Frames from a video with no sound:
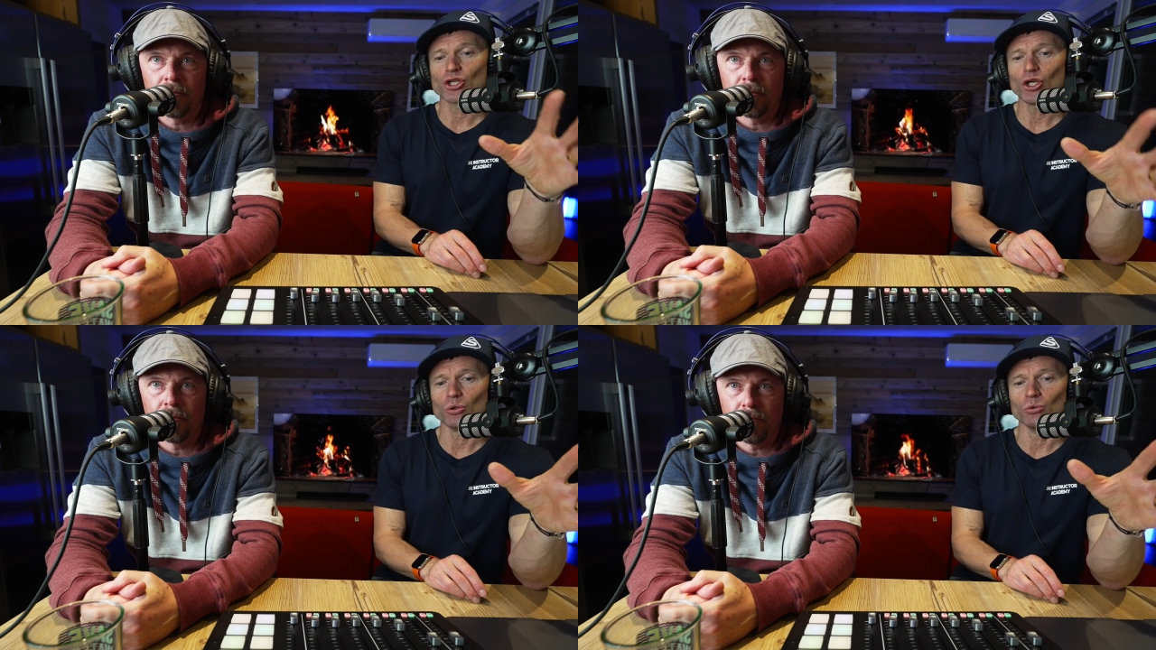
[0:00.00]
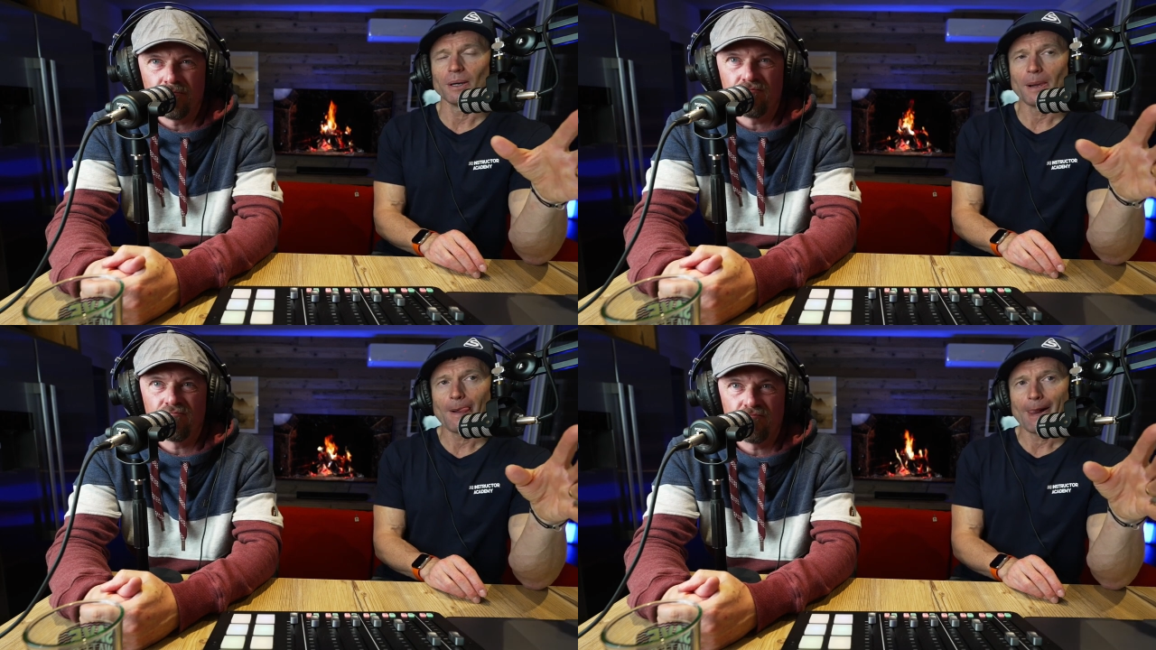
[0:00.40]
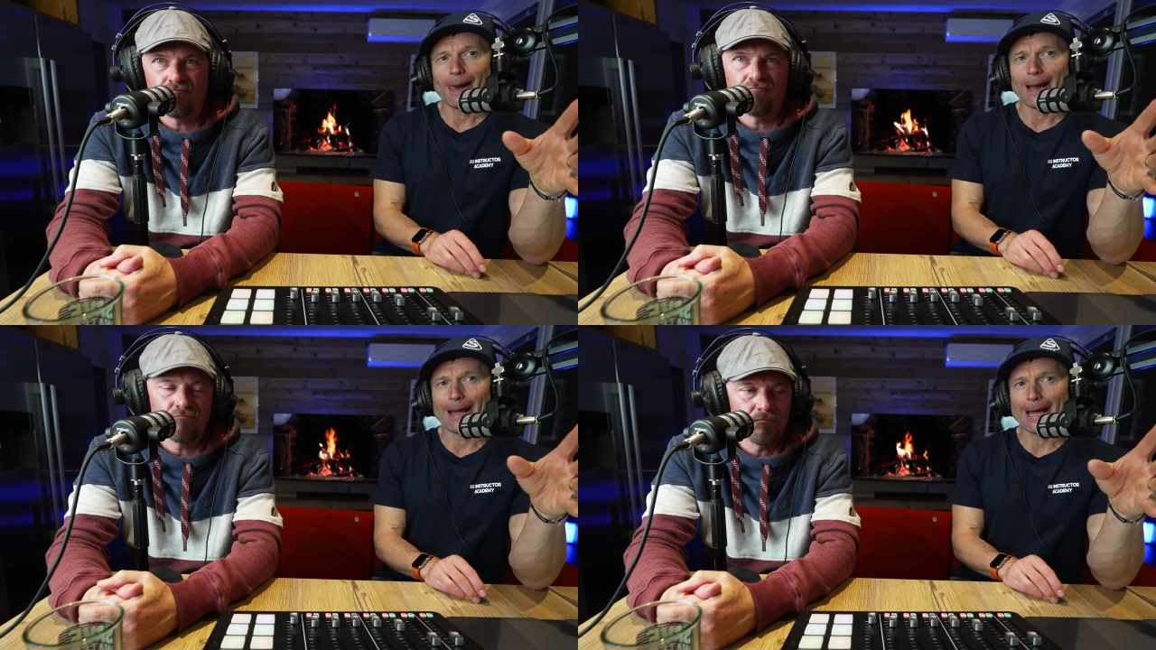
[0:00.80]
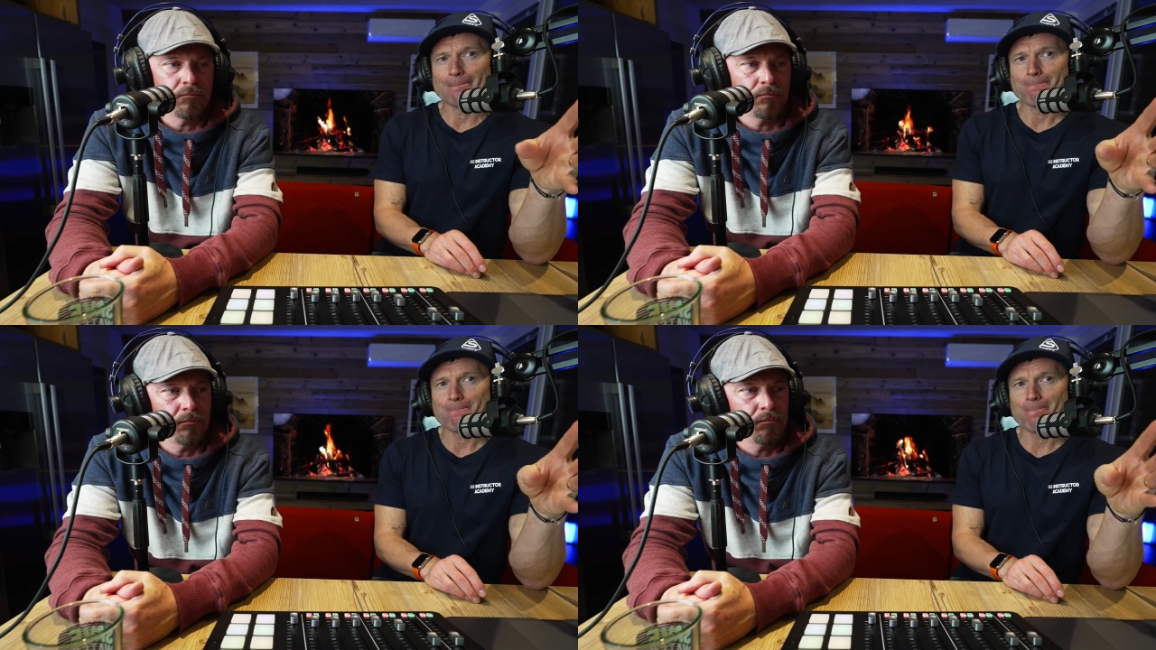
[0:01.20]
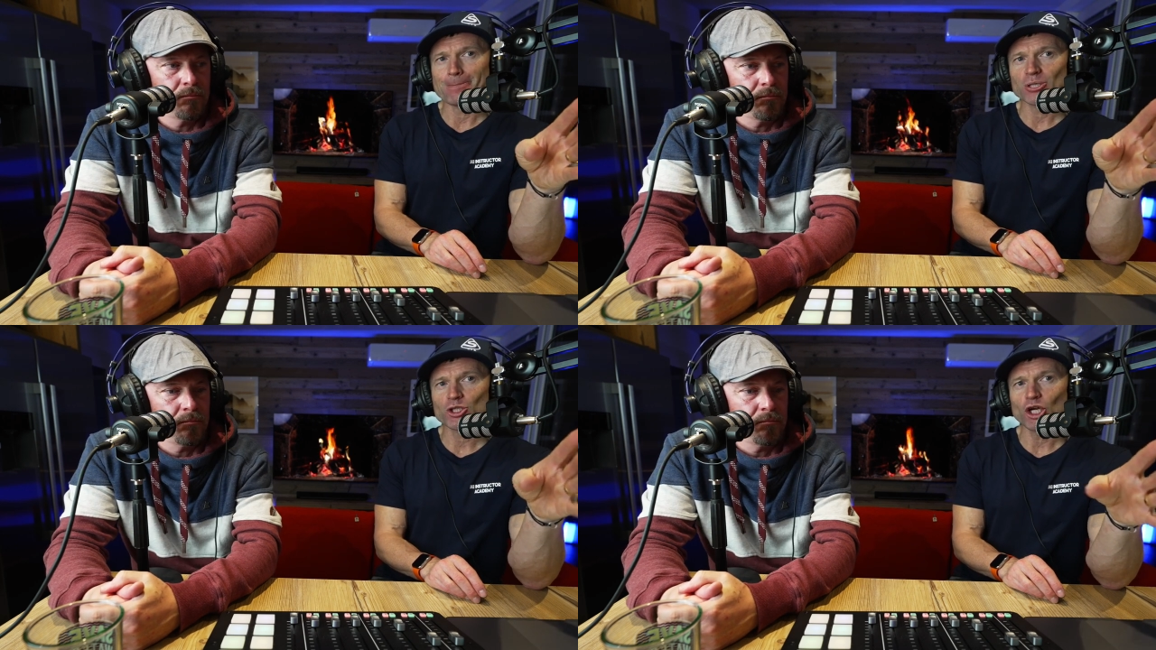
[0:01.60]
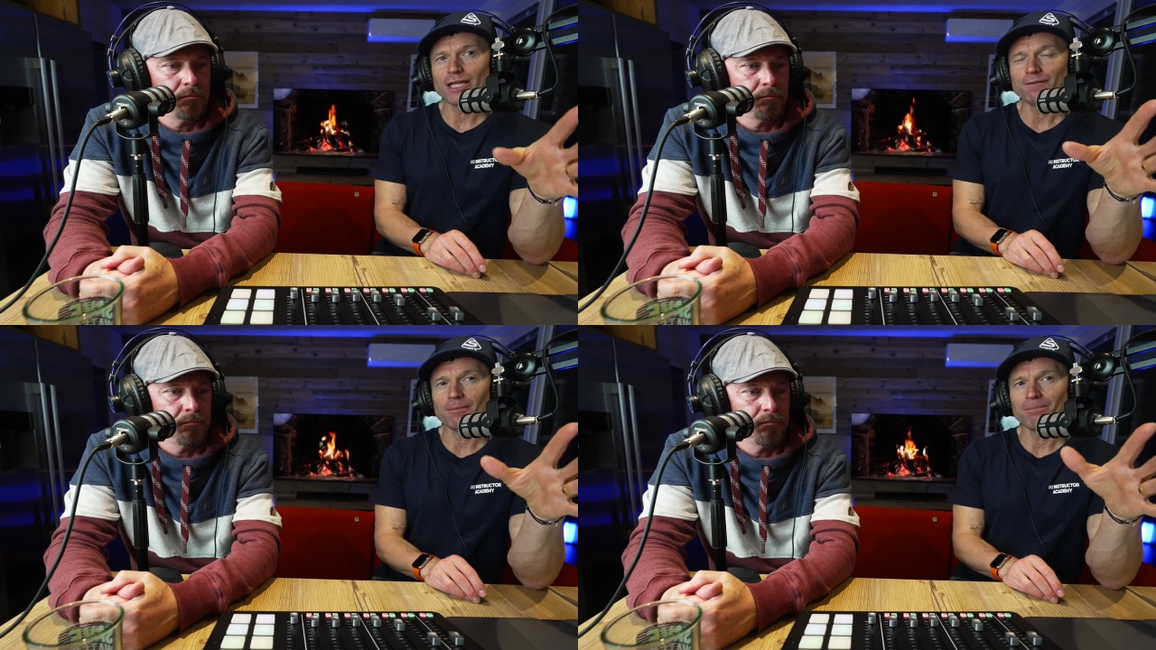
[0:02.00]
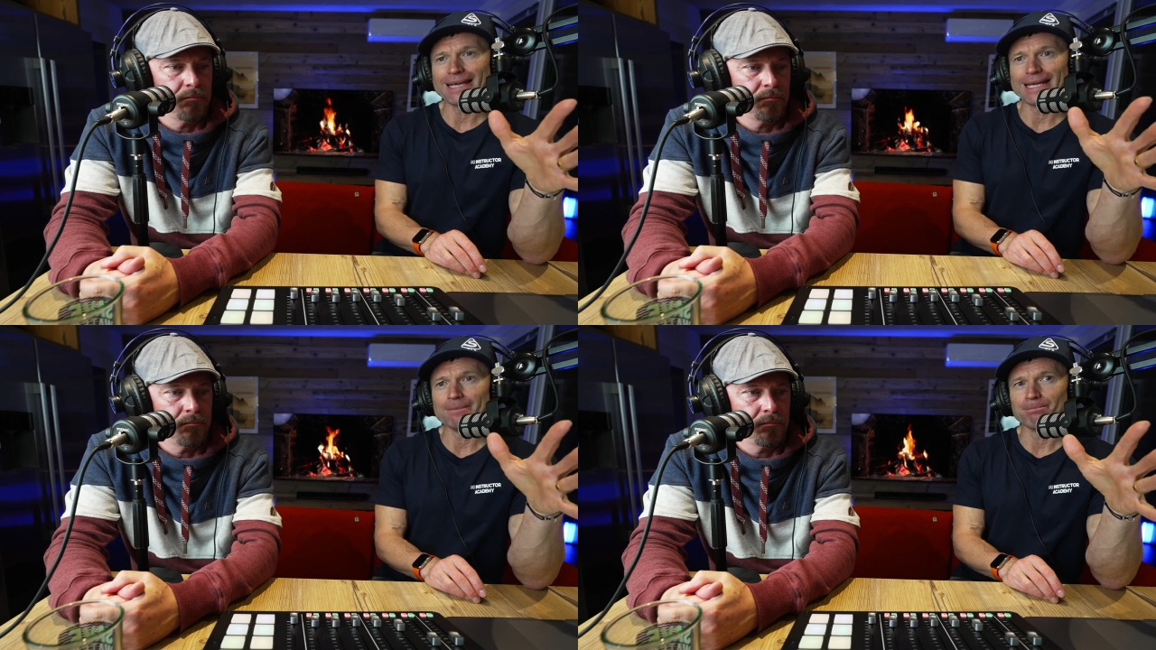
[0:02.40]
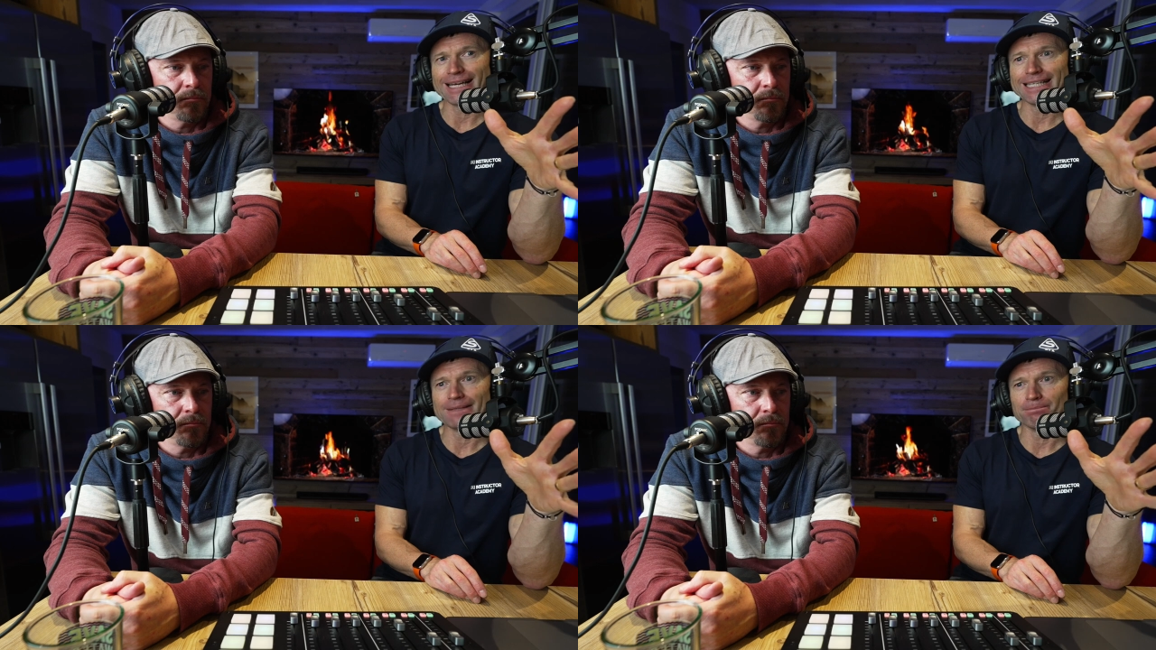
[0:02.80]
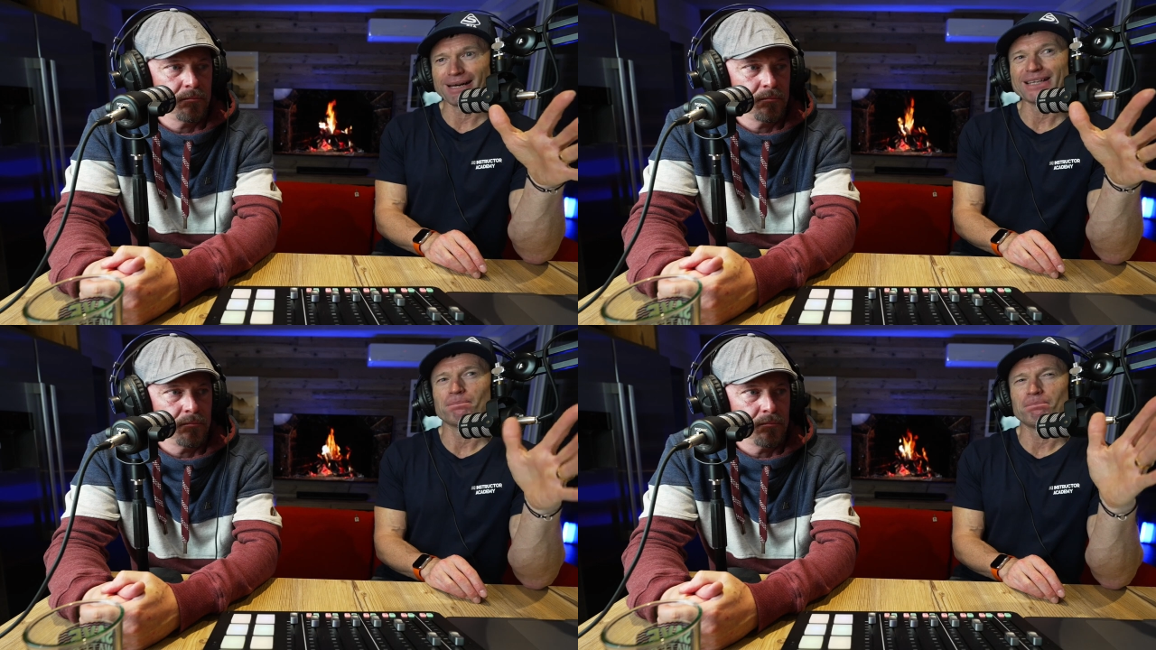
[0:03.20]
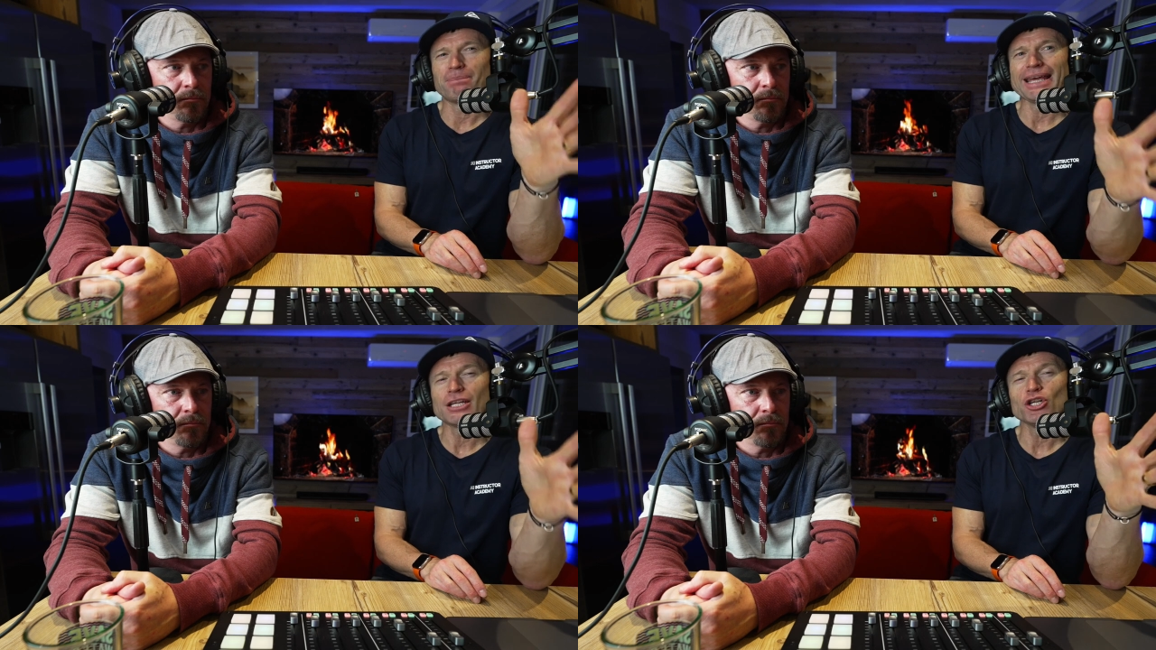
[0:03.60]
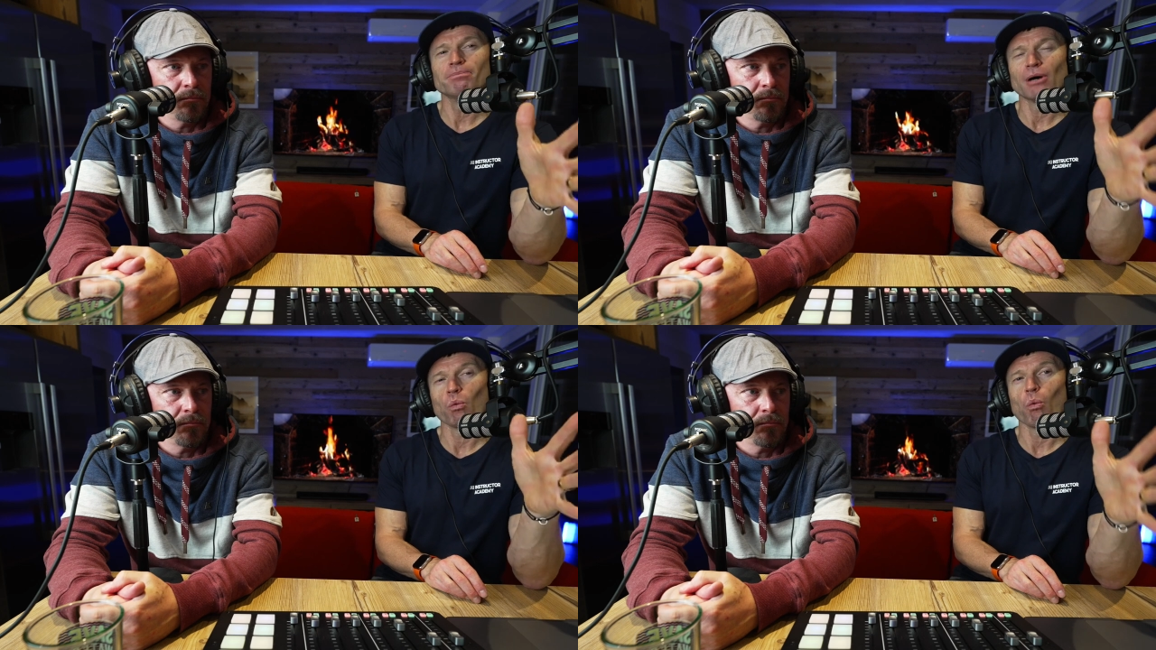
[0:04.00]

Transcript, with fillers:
Speaker 1: two. Um, certainly for me, my my big number